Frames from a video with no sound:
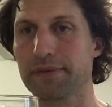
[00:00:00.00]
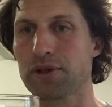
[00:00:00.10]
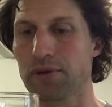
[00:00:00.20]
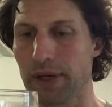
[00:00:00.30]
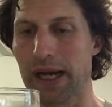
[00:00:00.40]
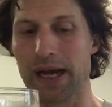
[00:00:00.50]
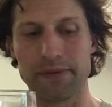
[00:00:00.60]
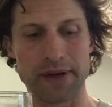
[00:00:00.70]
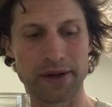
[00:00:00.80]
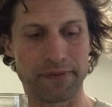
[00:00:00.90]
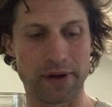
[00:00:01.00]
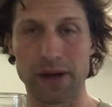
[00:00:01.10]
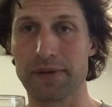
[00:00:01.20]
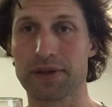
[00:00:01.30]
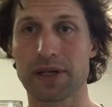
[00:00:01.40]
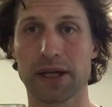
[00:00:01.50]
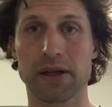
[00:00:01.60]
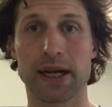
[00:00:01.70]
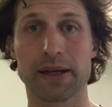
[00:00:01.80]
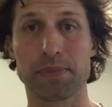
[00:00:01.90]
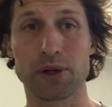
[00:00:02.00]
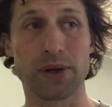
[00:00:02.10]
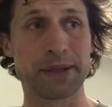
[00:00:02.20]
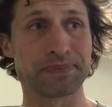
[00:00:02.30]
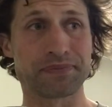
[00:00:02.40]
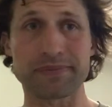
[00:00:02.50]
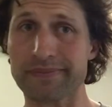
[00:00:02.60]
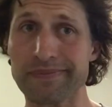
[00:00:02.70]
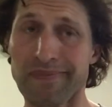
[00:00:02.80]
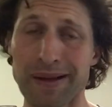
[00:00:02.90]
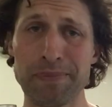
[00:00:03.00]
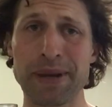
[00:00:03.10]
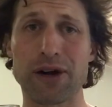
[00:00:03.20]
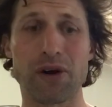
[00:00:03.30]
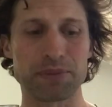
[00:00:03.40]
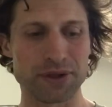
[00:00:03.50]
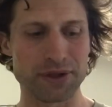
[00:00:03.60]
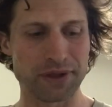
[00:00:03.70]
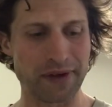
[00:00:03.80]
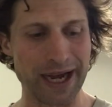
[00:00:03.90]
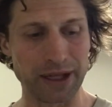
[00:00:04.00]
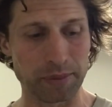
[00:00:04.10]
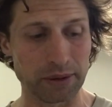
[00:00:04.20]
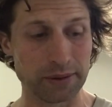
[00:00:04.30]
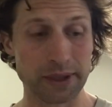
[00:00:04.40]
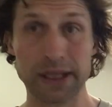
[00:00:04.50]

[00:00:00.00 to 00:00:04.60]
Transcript: 2.5 out of 5 for Steinlager Pure. Better options available.